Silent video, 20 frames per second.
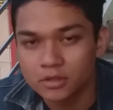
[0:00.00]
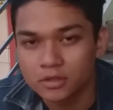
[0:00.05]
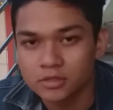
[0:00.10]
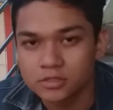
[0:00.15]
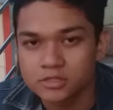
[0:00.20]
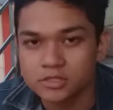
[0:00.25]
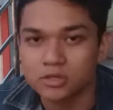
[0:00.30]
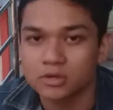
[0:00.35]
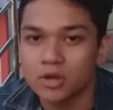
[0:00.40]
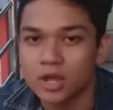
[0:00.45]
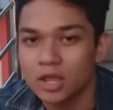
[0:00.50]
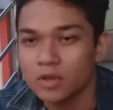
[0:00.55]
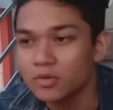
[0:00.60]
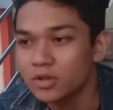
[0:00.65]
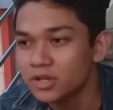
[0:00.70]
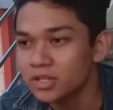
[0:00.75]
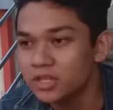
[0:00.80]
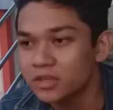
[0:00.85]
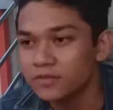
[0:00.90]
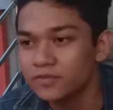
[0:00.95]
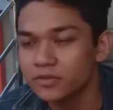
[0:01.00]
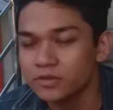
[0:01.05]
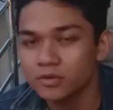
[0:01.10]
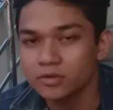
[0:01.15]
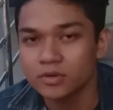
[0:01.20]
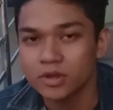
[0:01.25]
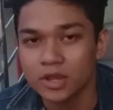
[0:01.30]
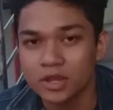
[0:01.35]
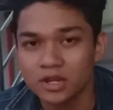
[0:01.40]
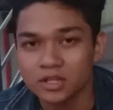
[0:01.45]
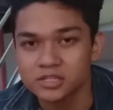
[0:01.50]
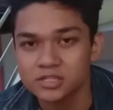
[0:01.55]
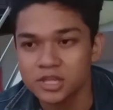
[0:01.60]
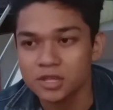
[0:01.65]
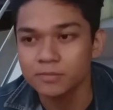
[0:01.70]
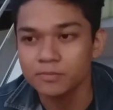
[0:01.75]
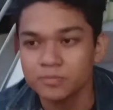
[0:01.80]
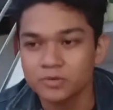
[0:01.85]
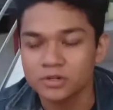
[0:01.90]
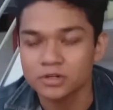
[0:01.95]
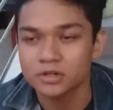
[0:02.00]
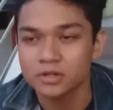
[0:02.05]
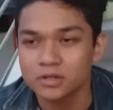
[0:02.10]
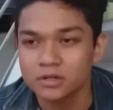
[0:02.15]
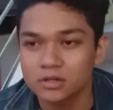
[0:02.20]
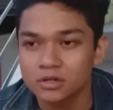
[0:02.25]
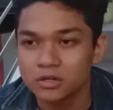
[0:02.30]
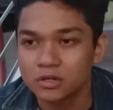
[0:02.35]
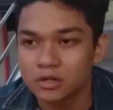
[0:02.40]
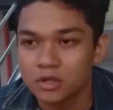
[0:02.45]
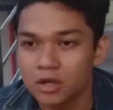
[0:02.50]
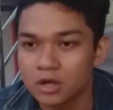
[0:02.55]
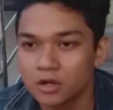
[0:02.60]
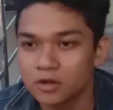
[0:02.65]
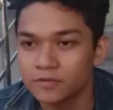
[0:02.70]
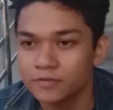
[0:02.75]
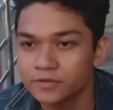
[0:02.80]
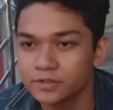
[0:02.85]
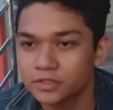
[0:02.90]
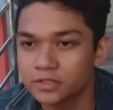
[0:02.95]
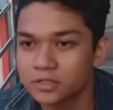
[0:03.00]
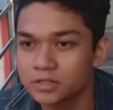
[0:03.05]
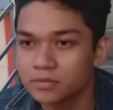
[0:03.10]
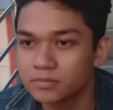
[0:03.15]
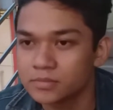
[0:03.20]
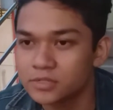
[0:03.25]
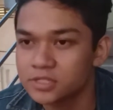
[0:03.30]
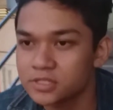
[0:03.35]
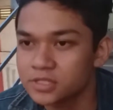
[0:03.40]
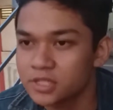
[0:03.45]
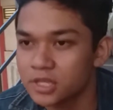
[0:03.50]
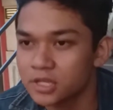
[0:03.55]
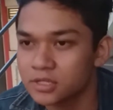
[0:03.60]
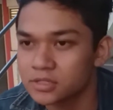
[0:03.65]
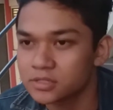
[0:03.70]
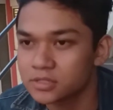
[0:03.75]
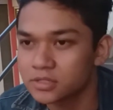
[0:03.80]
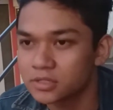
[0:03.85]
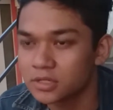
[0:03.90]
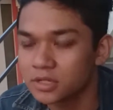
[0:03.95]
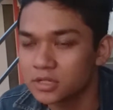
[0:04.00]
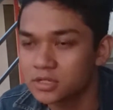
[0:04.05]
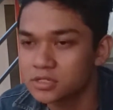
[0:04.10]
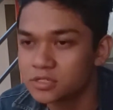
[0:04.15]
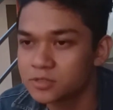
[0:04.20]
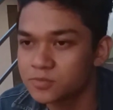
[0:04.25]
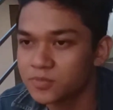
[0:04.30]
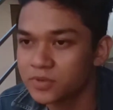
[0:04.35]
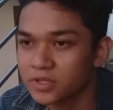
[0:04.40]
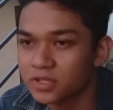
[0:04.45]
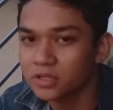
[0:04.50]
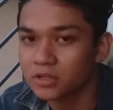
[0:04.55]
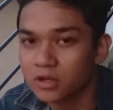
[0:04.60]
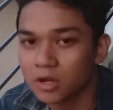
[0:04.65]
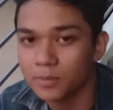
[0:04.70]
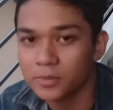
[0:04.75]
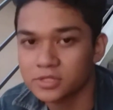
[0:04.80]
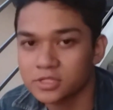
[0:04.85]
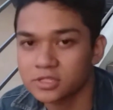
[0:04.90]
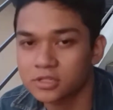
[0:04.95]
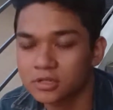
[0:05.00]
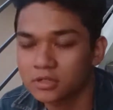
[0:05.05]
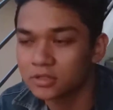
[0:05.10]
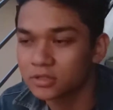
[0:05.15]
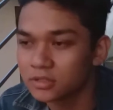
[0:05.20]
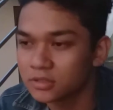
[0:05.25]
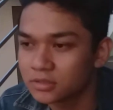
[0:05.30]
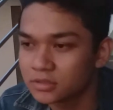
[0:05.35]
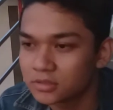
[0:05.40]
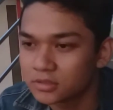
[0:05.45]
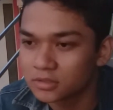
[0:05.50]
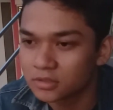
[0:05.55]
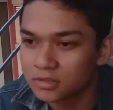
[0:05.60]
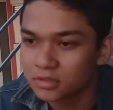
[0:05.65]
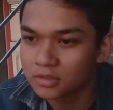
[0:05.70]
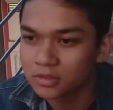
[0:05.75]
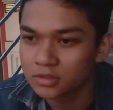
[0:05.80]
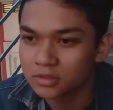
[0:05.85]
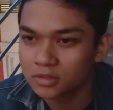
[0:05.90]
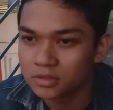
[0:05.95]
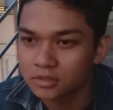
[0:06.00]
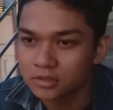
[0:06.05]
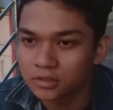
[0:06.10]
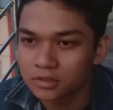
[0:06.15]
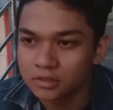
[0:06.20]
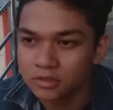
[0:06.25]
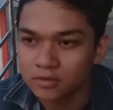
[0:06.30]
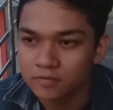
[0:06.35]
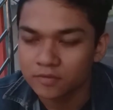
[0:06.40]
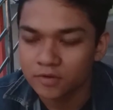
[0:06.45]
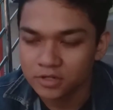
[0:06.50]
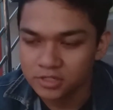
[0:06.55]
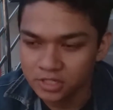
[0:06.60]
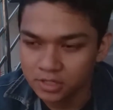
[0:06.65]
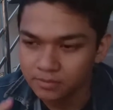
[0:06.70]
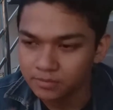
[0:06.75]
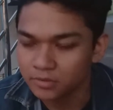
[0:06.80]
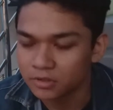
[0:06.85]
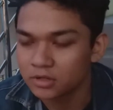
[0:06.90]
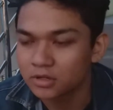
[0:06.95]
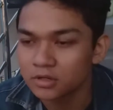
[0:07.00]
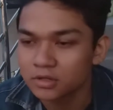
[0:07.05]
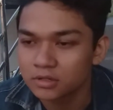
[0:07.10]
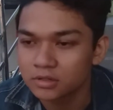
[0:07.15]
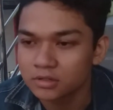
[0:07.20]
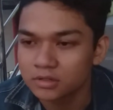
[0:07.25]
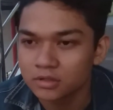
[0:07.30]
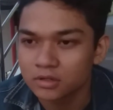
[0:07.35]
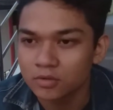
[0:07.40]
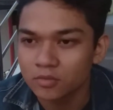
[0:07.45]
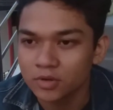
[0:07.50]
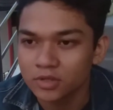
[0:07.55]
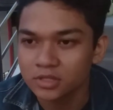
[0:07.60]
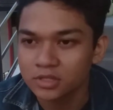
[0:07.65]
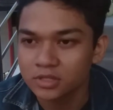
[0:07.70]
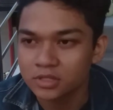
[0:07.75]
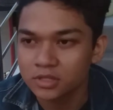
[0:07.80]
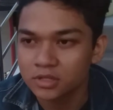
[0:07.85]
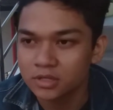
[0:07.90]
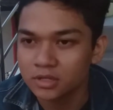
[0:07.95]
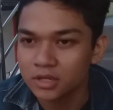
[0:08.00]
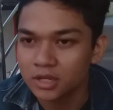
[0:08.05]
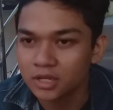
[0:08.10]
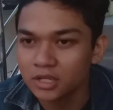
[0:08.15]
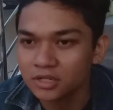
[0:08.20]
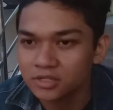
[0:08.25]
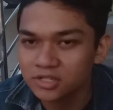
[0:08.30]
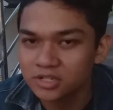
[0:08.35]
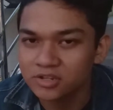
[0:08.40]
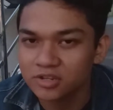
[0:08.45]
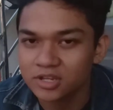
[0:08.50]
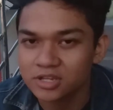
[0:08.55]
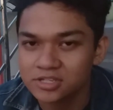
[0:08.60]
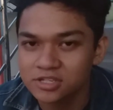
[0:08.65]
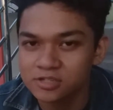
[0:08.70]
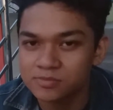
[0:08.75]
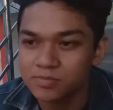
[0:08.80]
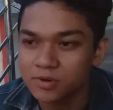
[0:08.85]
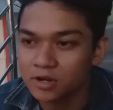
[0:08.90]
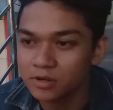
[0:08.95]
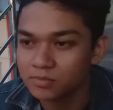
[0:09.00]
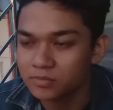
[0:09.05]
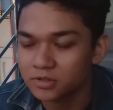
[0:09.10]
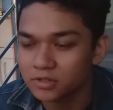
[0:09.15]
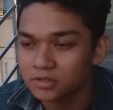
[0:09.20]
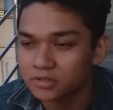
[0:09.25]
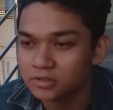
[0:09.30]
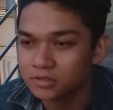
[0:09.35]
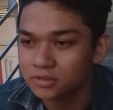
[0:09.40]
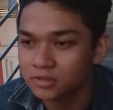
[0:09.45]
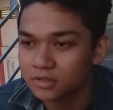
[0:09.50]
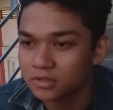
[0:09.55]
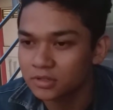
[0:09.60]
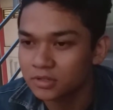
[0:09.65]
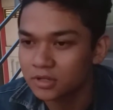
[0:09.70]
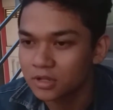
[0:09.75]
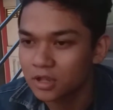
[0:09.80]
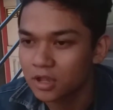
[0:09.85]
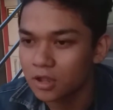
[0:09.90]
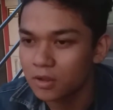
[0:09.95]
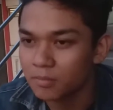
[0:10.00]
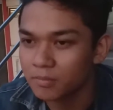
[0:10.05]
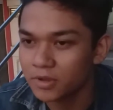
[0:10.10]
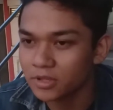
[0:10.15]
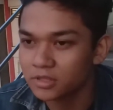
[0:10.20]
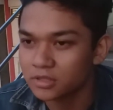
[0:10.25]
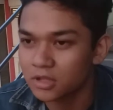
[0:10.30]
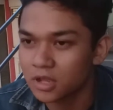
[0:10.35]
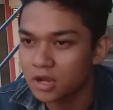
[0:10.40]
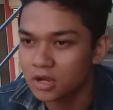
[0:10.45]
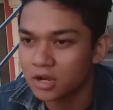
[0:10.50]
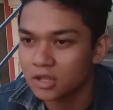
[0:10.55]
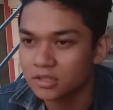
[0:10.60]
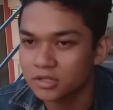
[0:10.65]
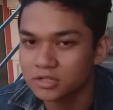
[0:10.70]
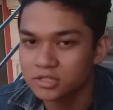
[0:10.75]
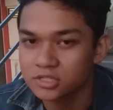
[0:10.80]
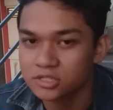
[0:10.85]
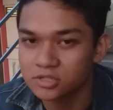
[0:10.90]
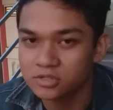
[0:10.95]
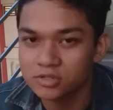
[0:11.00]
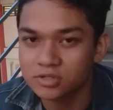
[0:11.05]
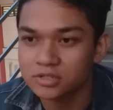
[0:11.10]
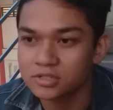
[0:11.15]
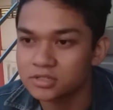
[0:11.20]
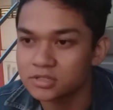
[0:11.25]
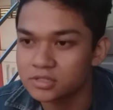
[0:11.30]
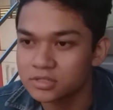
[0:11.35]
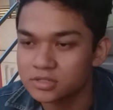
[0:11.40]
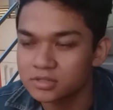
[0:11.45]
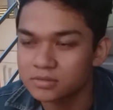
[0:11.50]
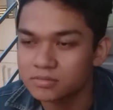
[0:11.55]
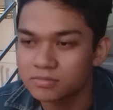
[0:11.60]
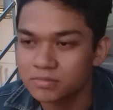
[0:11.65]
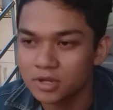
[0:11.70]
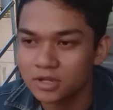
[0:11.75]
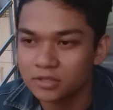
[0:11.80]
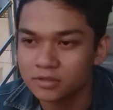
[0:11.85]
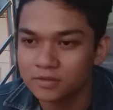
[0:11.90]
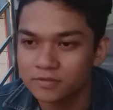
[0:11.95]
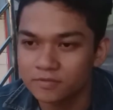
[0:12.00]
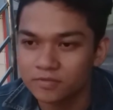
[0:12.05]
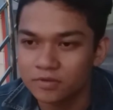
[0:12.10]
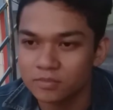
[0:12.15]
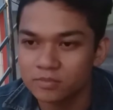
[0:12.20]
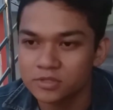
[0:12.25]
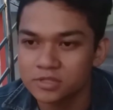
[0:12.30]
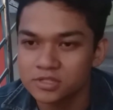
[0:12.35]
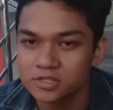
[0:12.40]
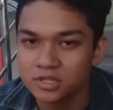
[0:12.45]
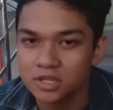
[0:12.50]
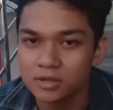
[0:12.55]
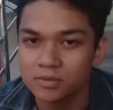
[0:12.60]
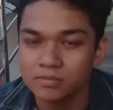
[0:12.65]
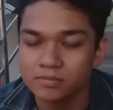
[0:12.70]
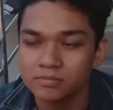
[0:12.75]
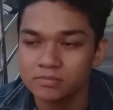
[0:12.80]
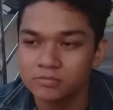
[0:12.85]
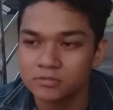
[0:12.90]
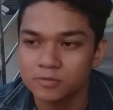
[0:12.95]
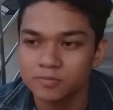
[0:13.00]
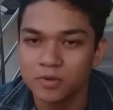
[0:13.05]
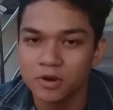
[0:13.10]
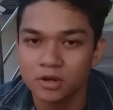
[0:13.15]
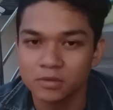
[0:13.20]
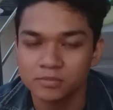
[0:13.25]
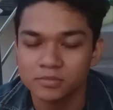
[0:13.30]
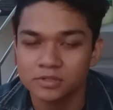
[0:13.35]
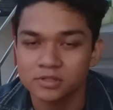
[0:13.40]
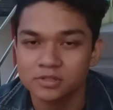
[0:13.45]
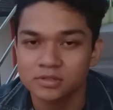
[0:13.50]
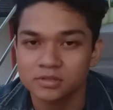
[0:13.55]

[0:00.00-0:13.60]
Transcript: So I will give you an example of mistakes in speaking grammatical. For example, when the English education department meet another students but from the same department